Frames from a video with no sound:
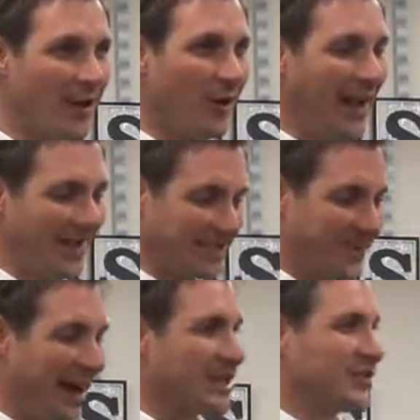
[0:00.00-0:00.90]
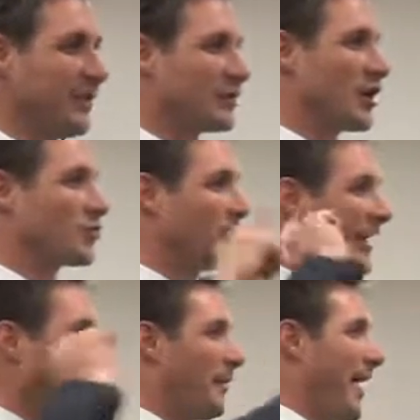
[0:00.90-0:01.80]
We had some guys from the church went
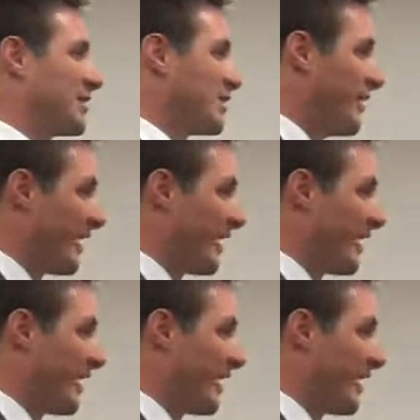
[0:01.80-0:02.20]
down to Pastor